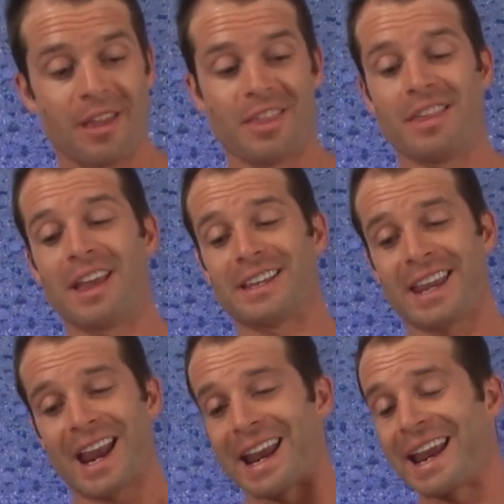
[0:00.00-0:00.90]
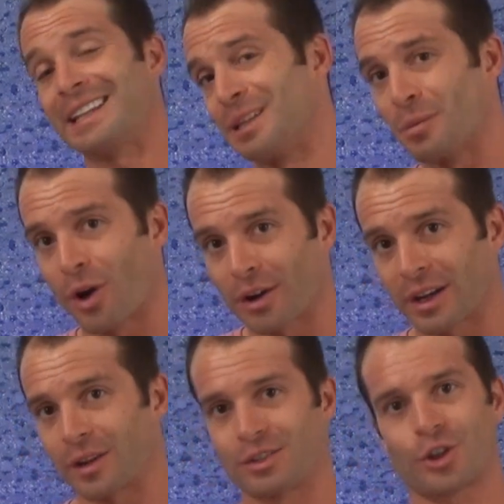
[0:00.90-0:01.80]
They can't hit the
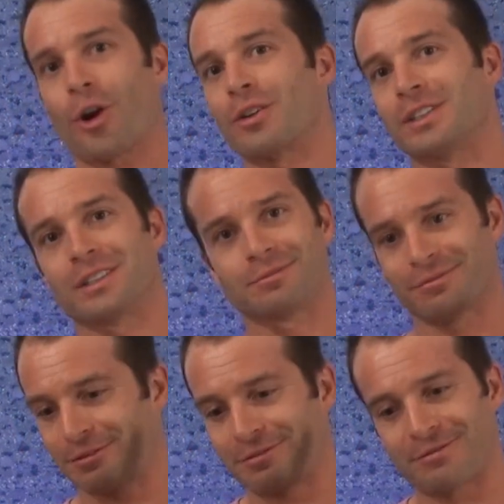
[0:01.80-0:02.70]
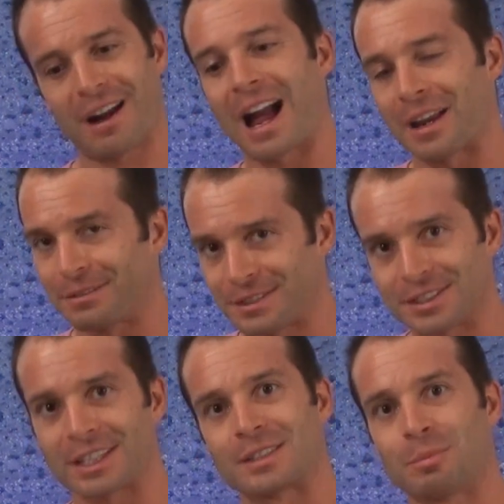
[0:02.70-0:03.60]
market charging
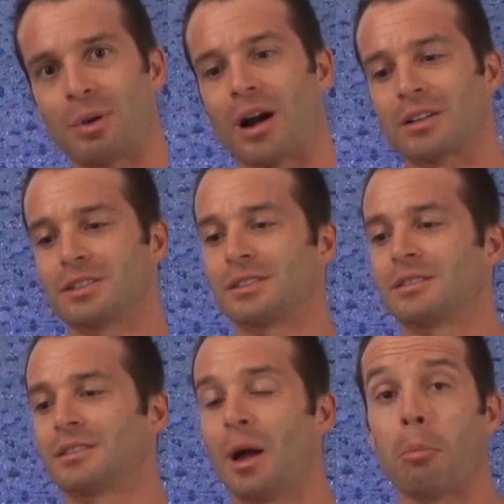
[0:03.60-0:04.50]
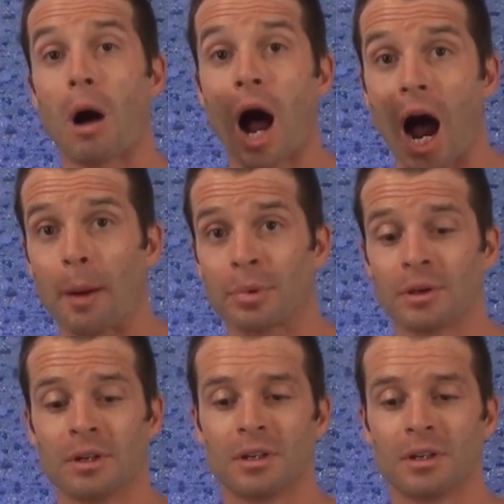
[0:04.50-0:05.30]
$5-6 a pop